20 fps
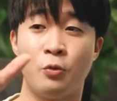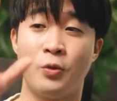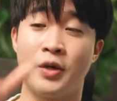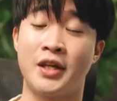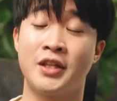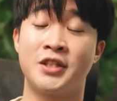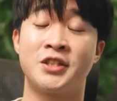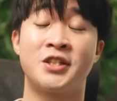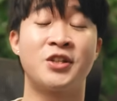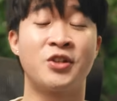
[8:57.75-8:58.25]
we
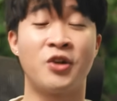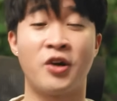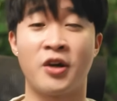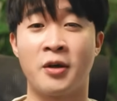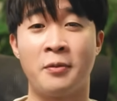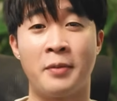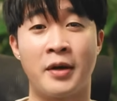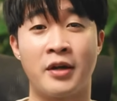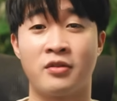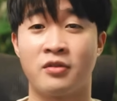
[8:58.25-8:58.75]
can start
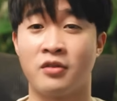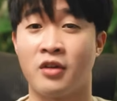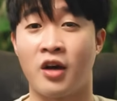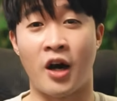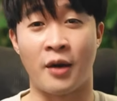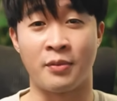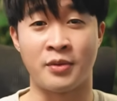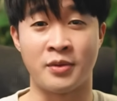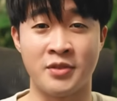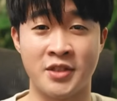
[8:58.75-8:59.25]
talking about
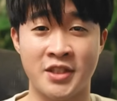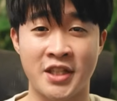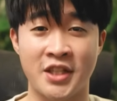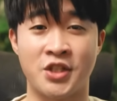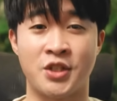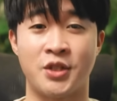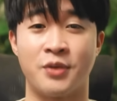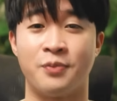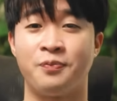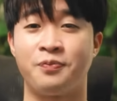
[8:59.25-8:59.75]

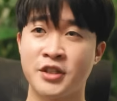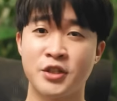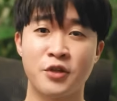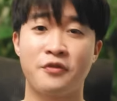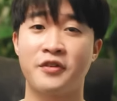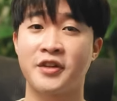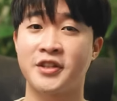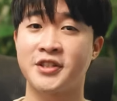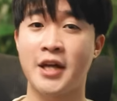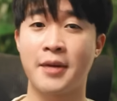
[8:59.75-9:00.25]
optimization. So
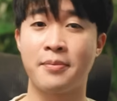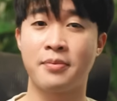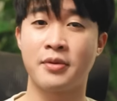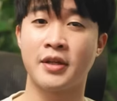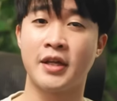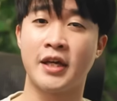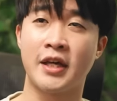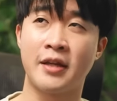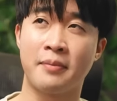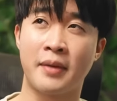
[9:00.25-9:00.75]
for
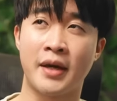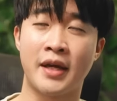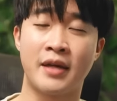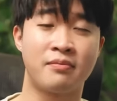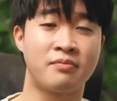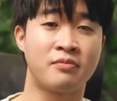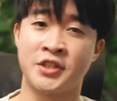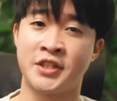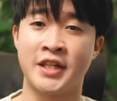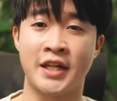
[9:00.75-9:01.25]
example, in
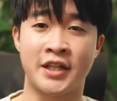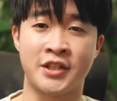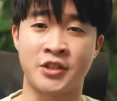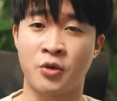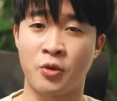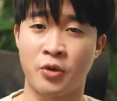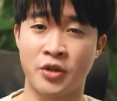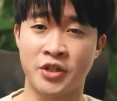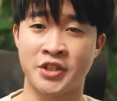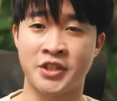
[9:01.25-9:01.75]
my CS
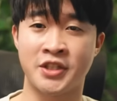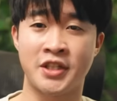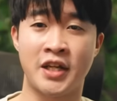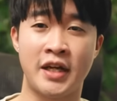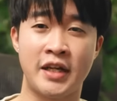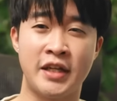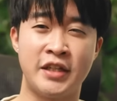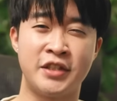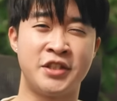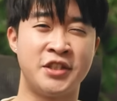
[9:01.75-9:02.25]
course,
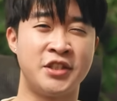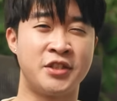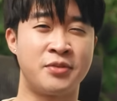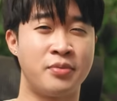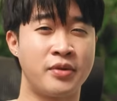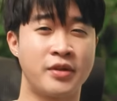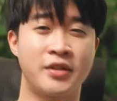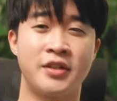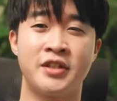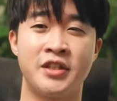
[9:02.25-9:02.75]
since
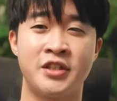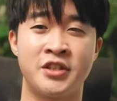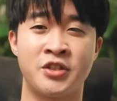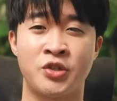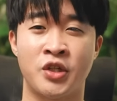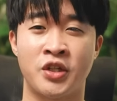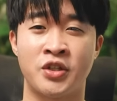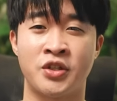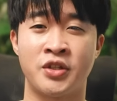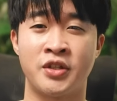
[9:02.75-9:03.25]
Brilliant is
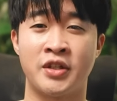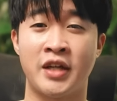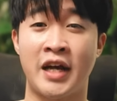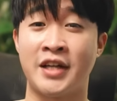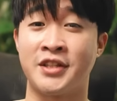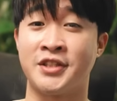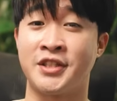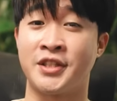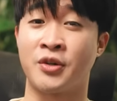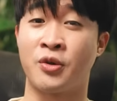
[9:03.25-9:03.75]
structured
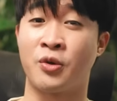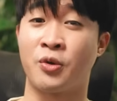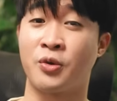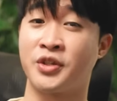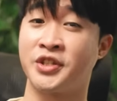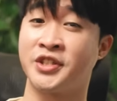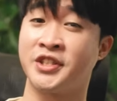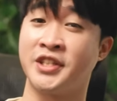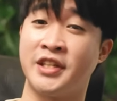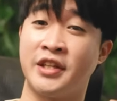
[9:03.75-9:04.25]
as a
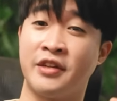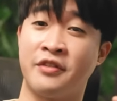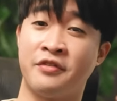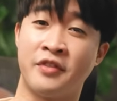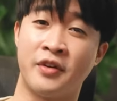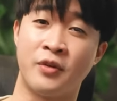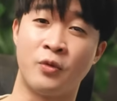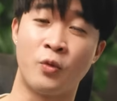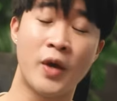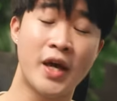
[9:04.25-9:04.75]
course in a
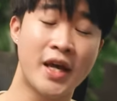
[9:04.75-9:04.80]
fun